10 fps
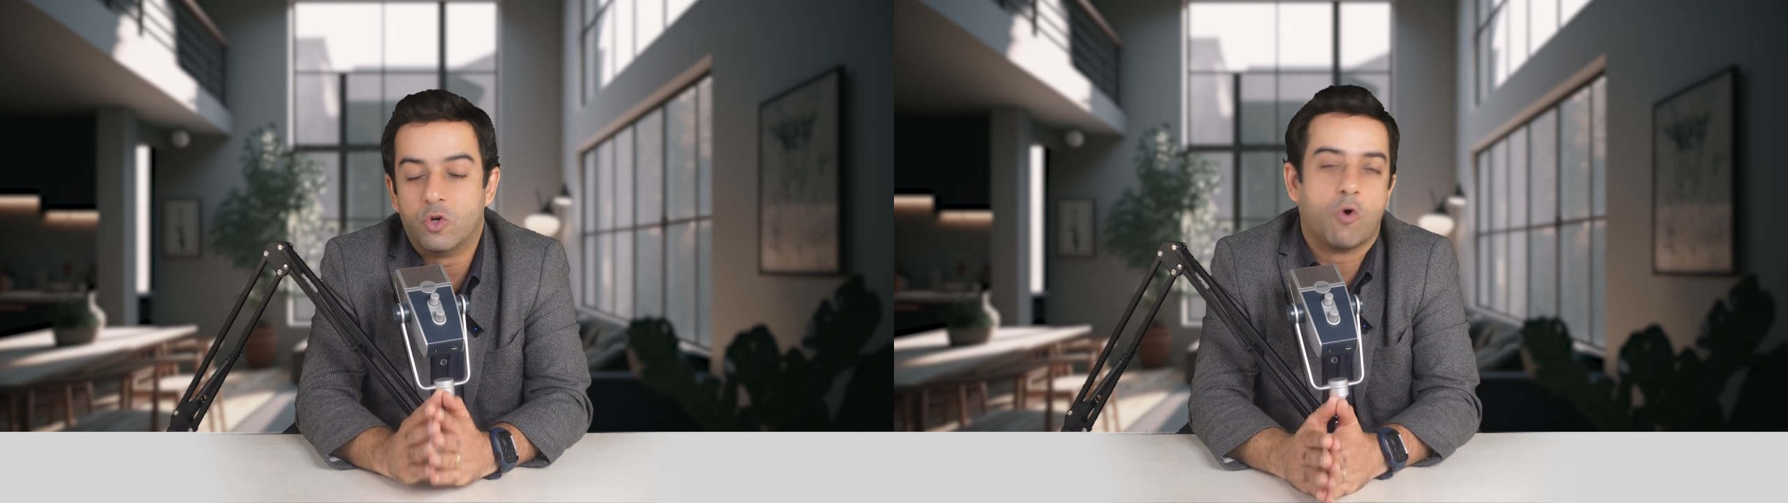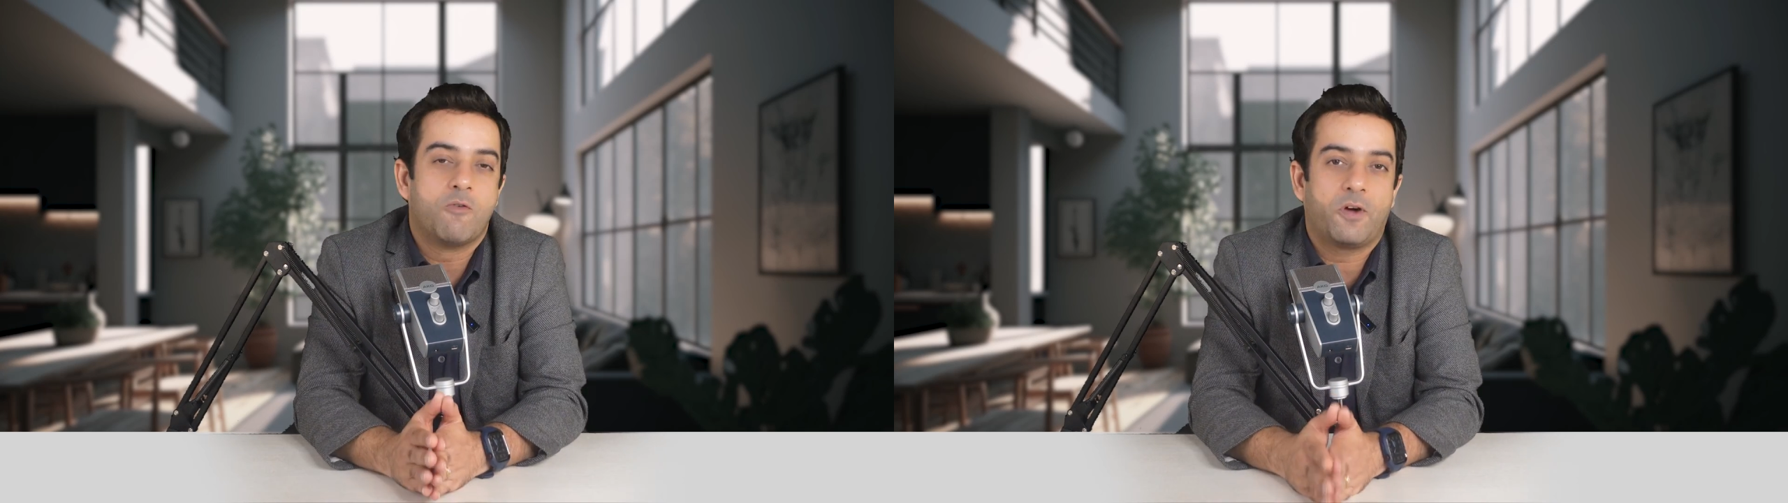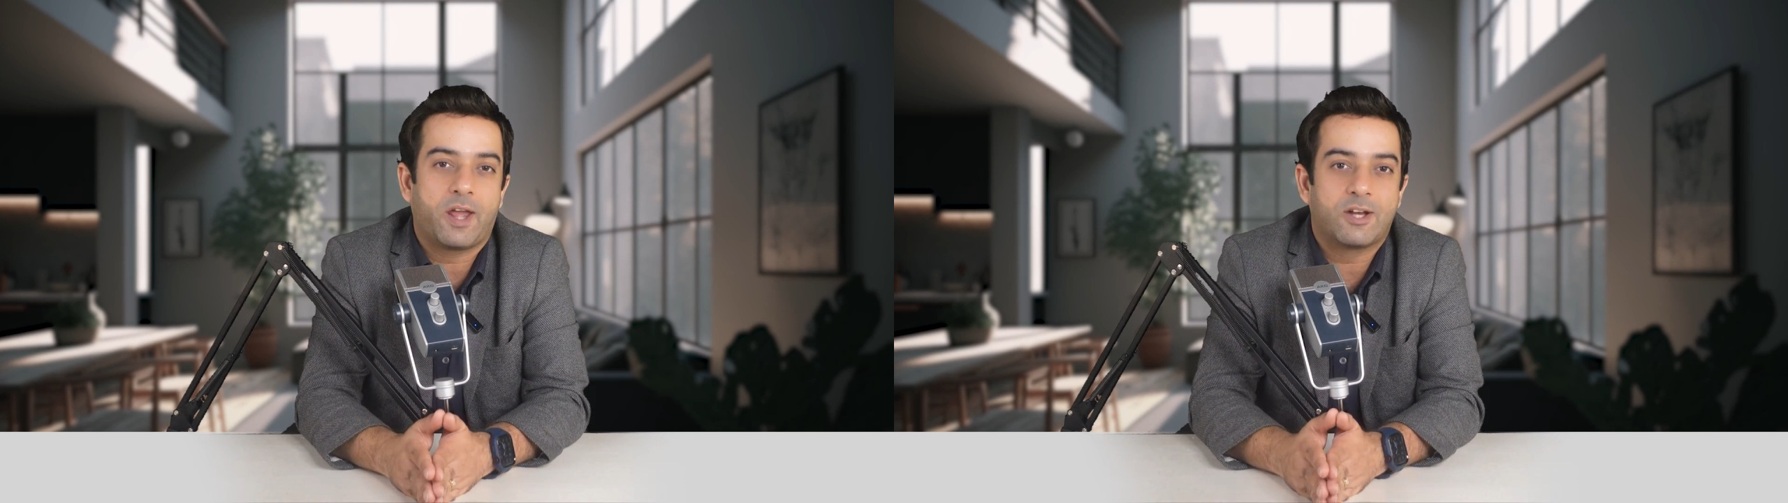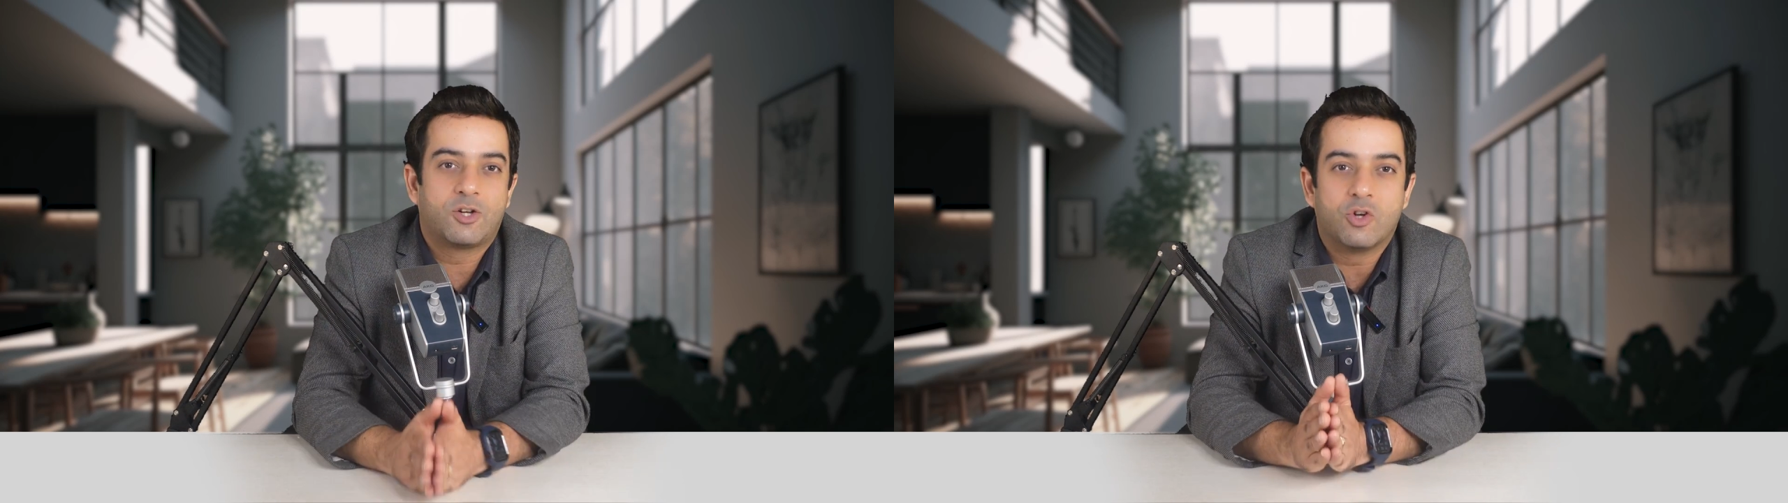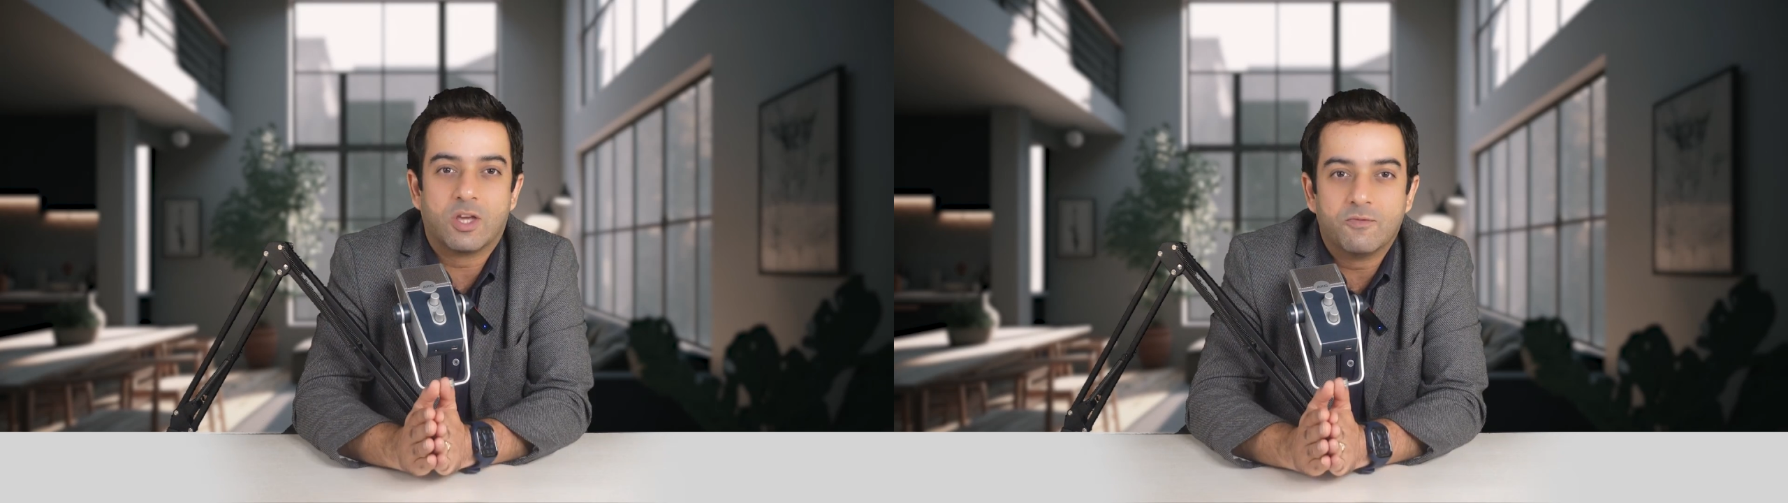don't
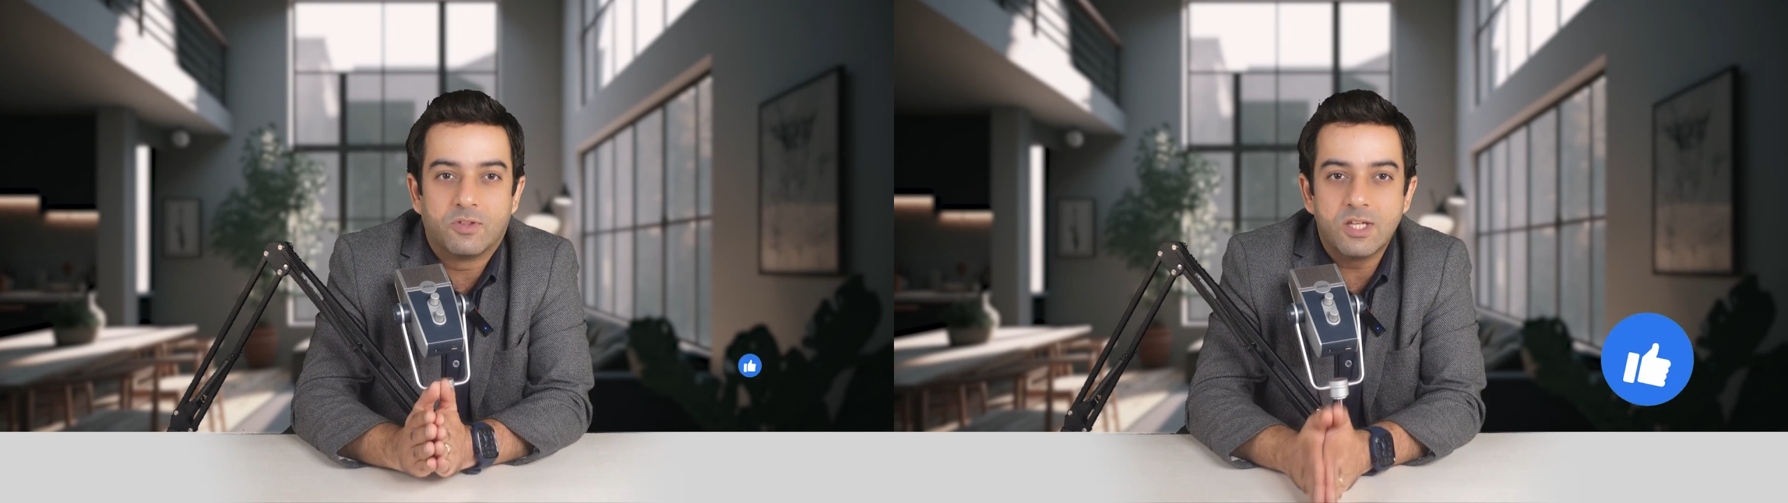forget to give